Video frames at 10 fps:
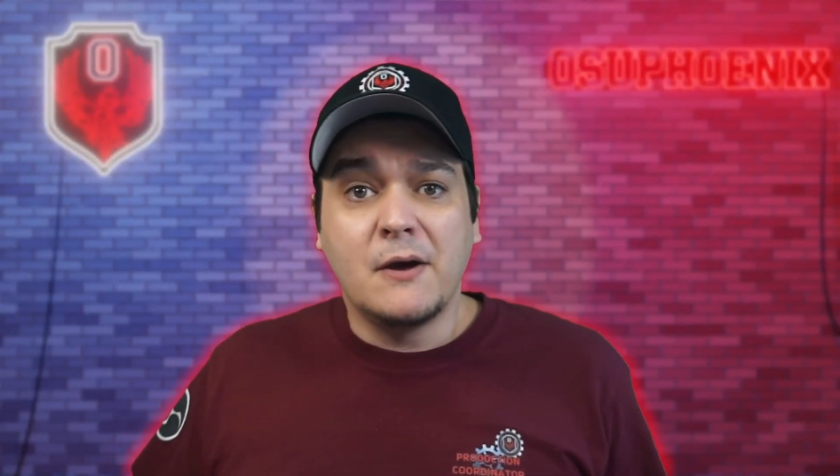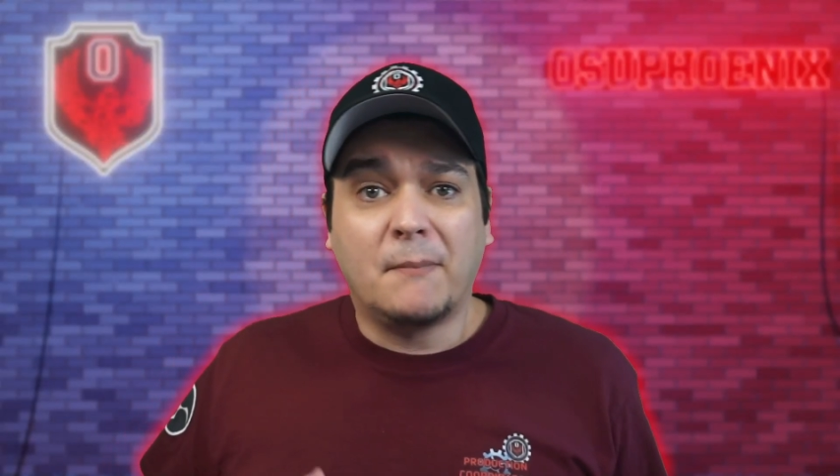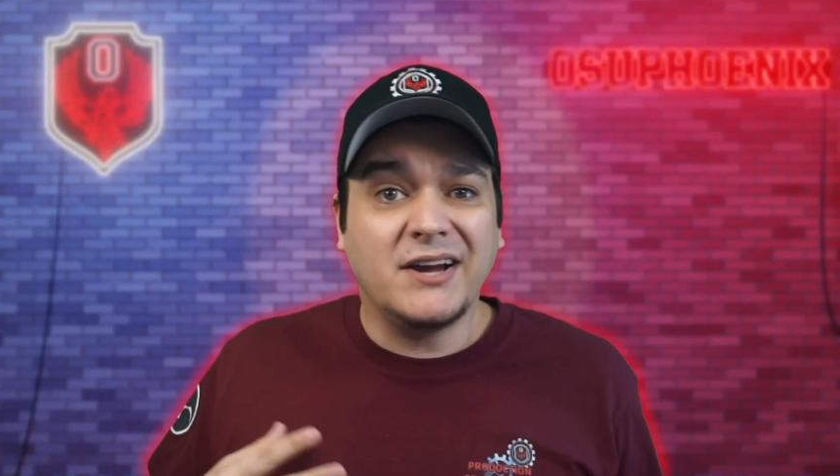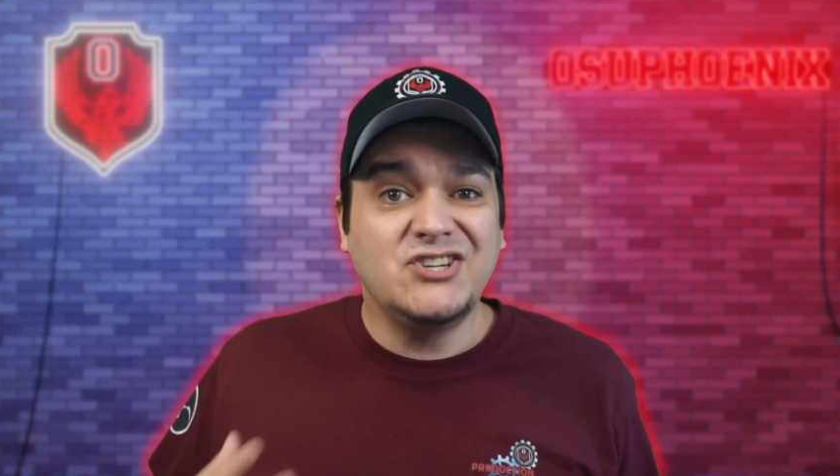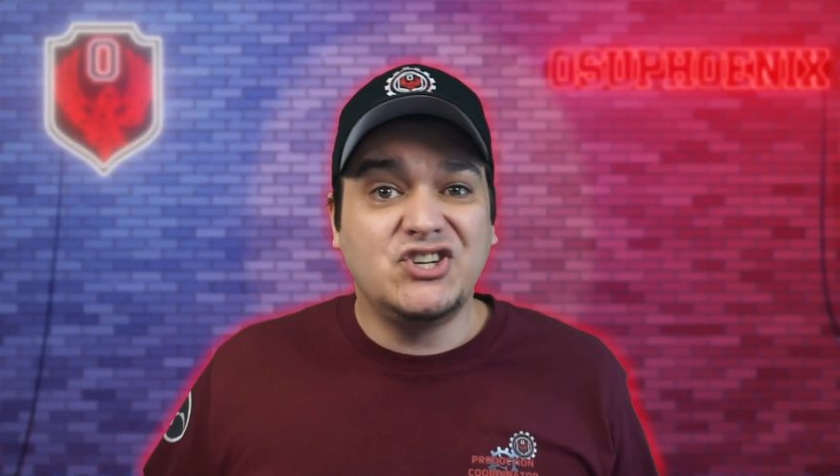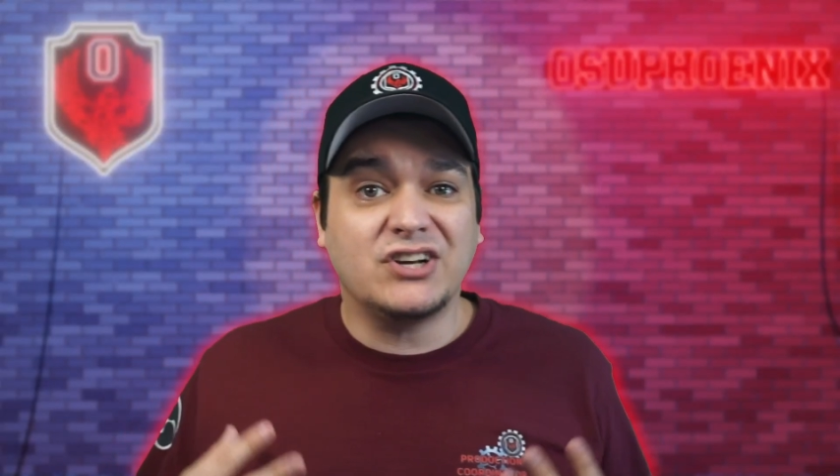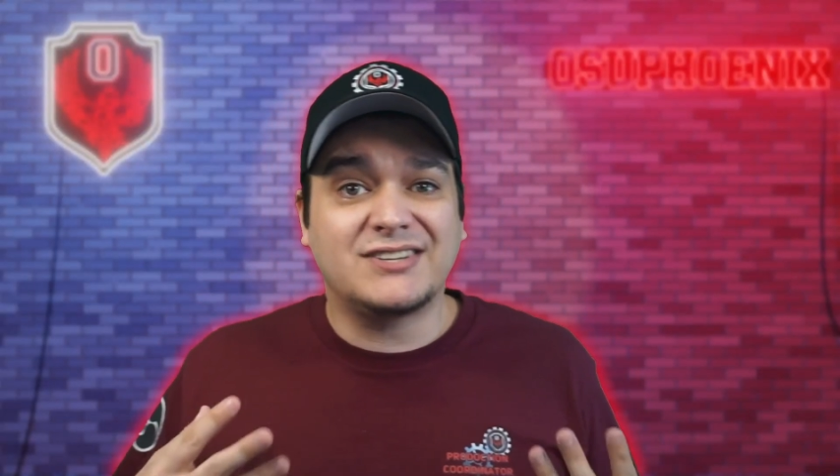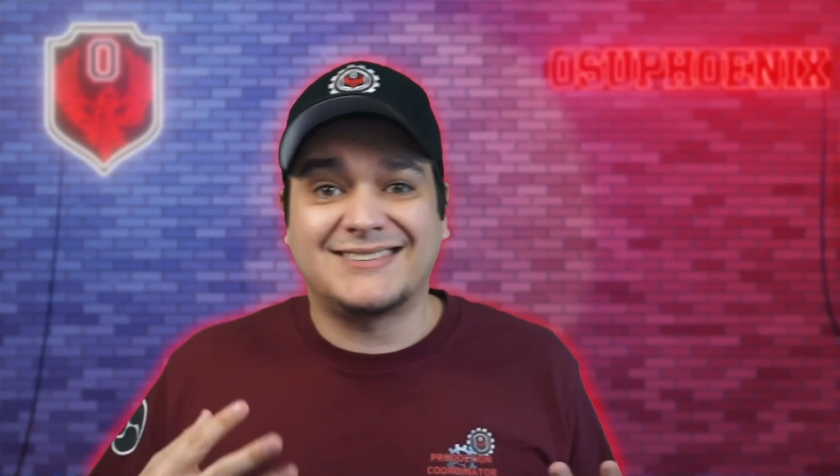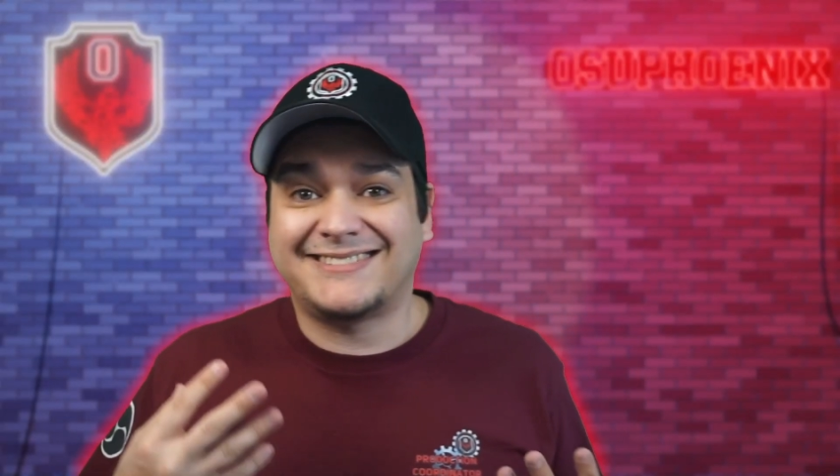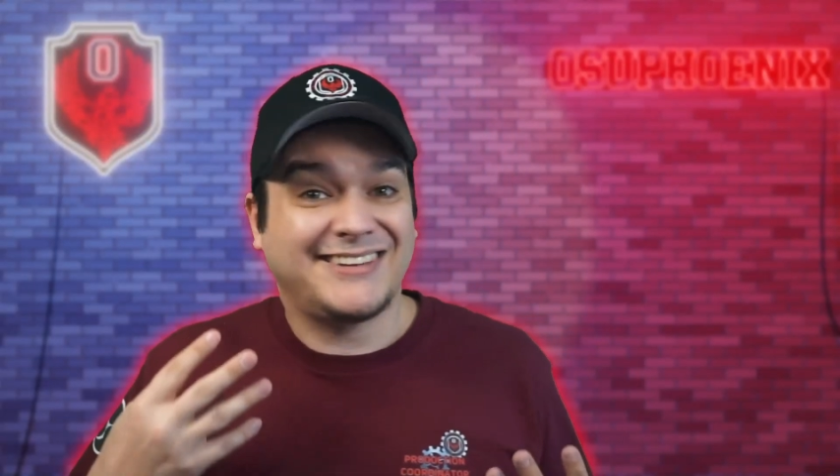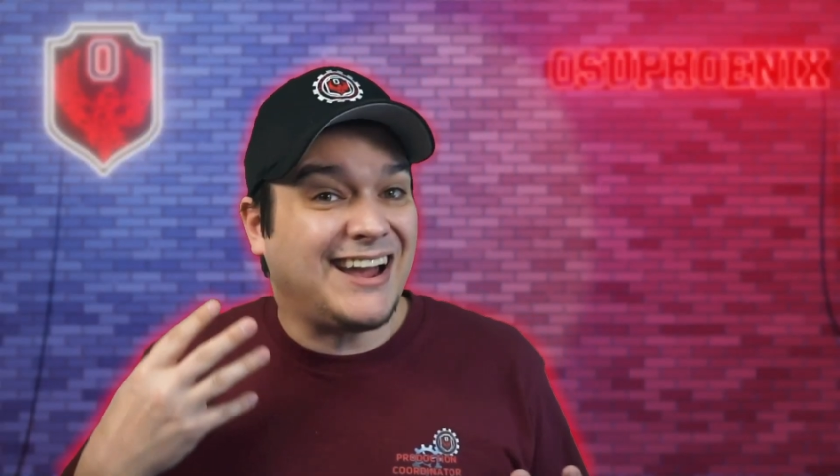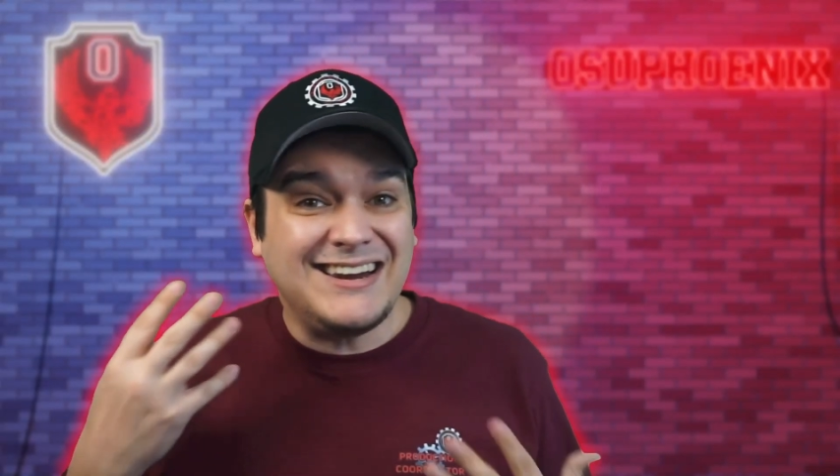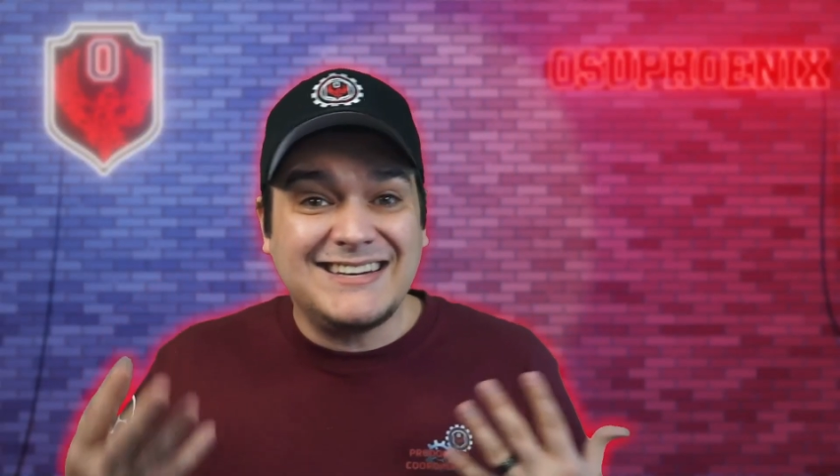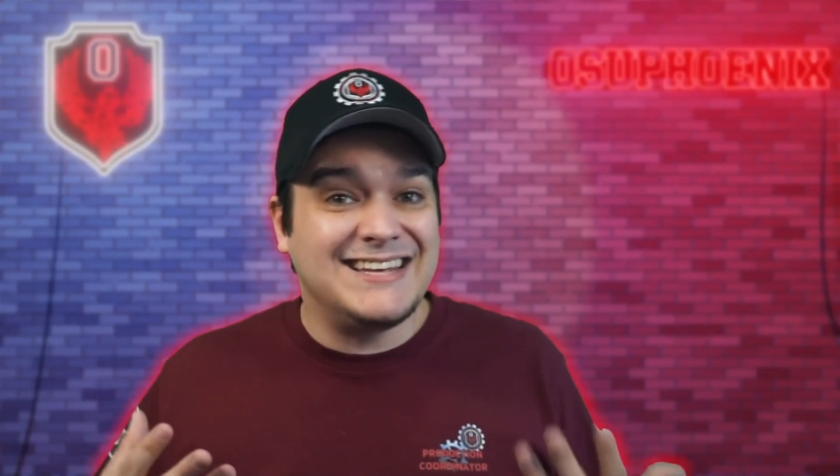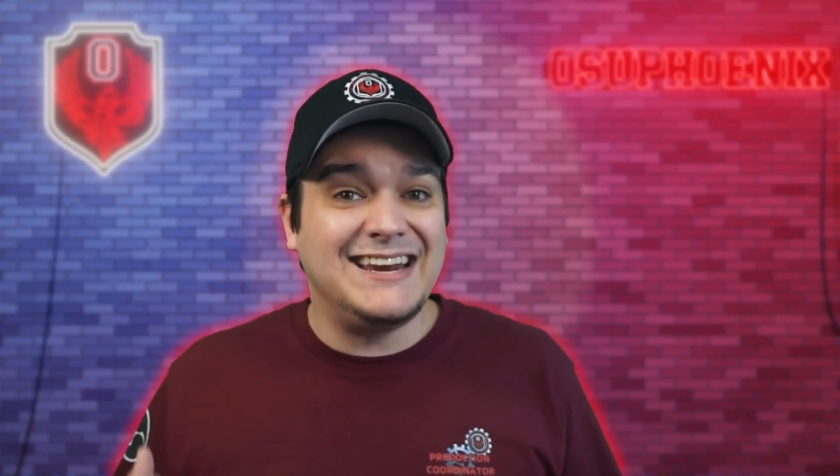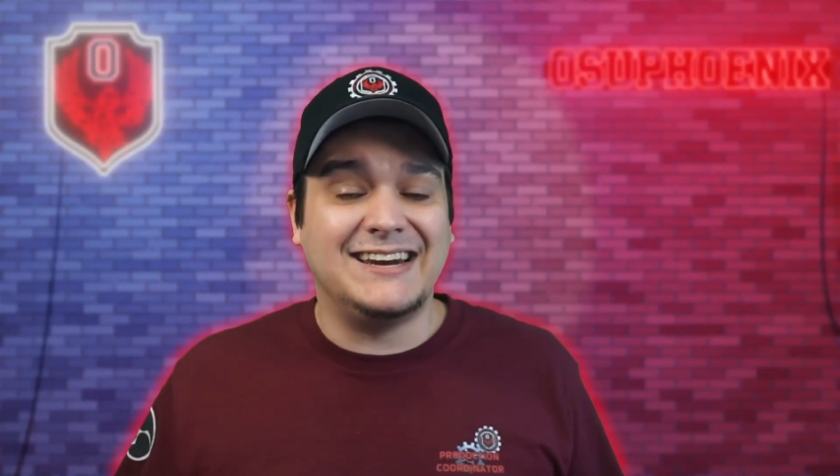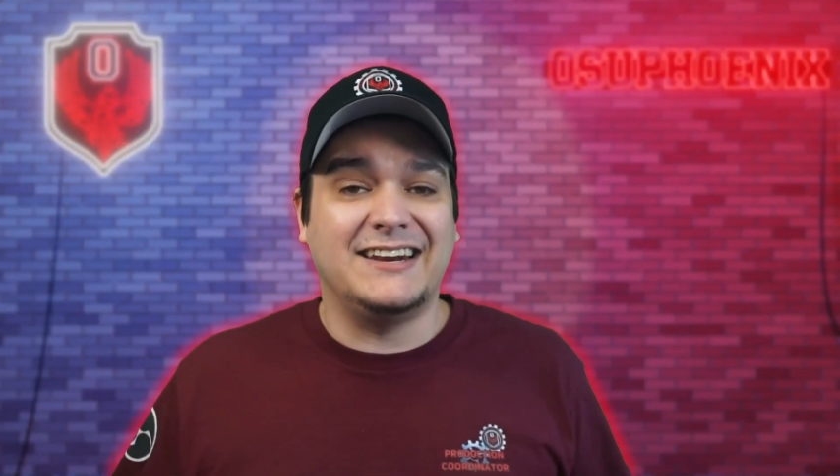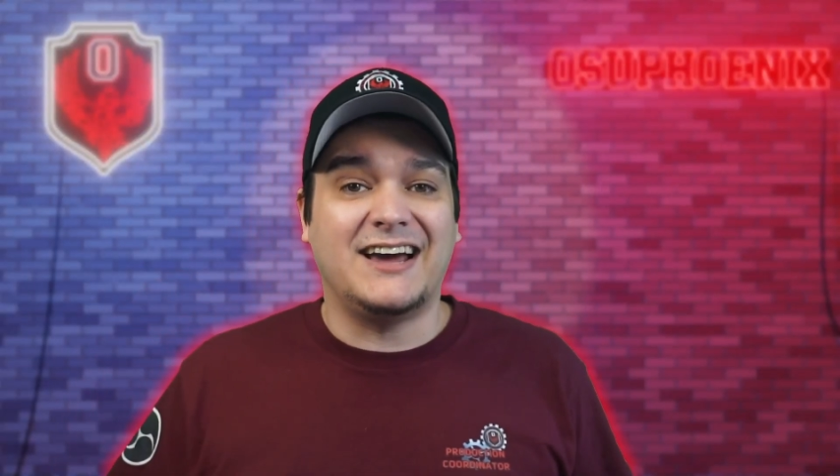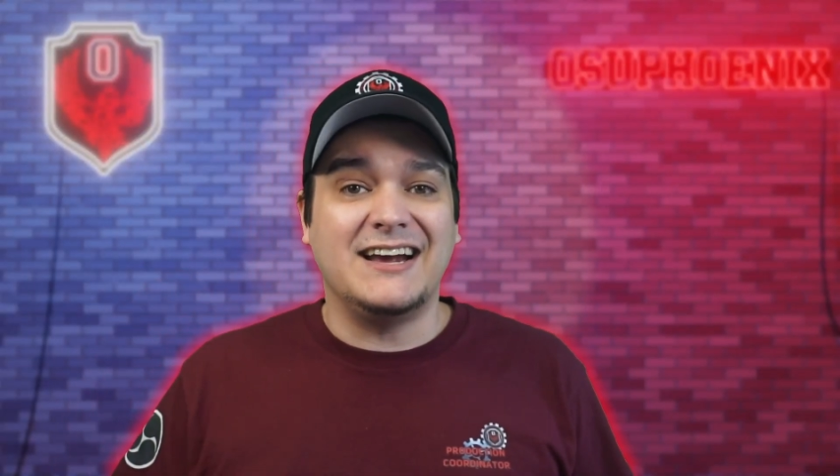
by just kind of taking an